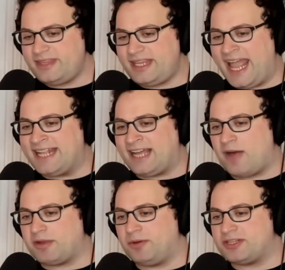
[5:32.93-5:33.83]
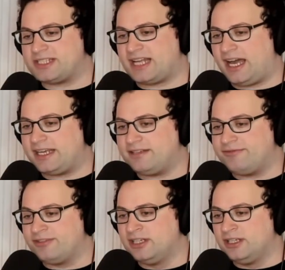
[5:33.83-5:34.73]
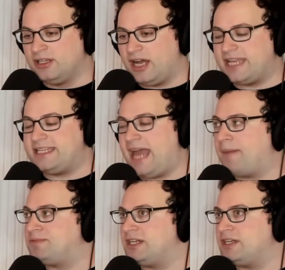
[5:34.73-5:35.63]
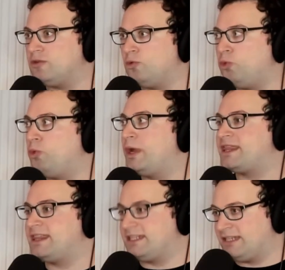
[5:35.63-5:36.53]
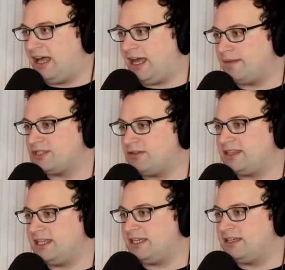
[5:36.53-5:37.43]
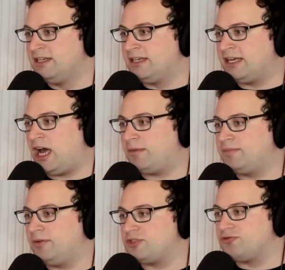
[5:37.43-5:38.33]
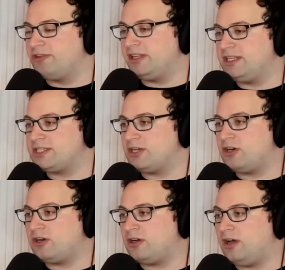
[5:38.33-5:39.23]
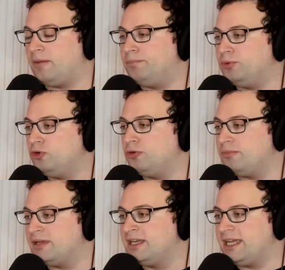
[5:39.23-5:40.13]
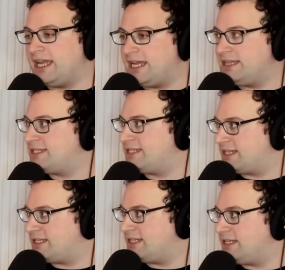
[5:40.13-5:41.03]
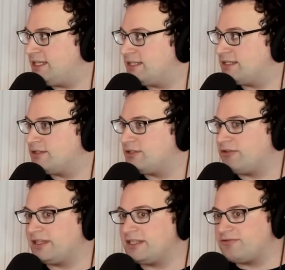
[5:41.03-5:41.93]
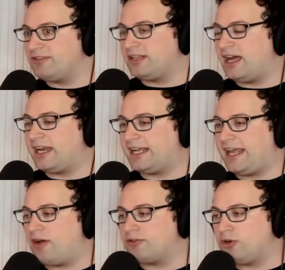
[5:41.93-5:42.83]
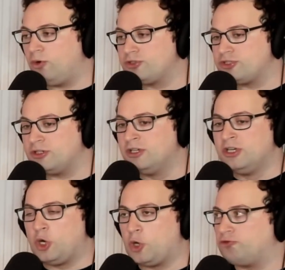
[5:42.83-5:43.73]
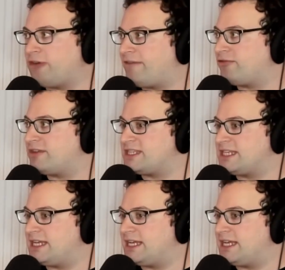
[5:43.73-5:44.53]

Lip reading: And comic books kind of adapted with the times. So I think comic books really saw a boom in the 60s during this real kind of counterculture or reverency.